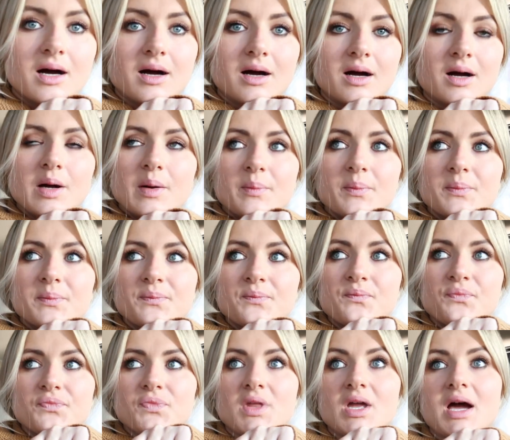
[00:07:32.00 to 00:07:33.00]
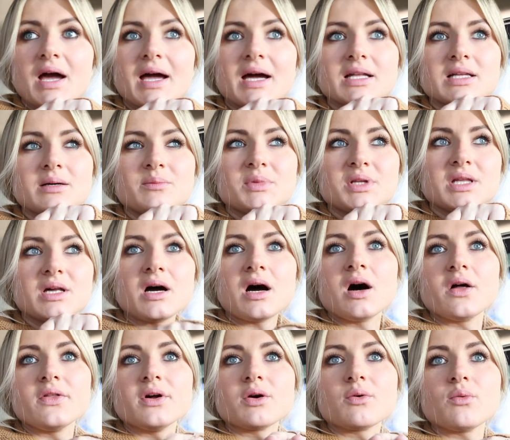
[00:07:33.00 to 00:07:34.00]
um, I had him in the
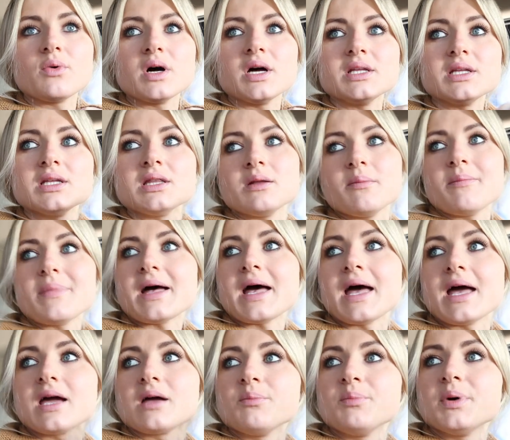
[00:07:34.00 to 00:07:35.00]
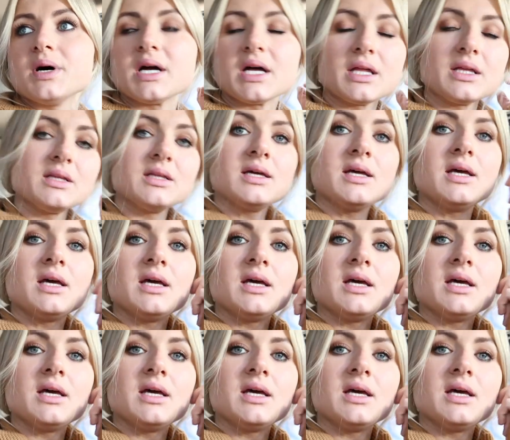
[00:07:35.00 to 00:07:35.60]
other one in the bag, but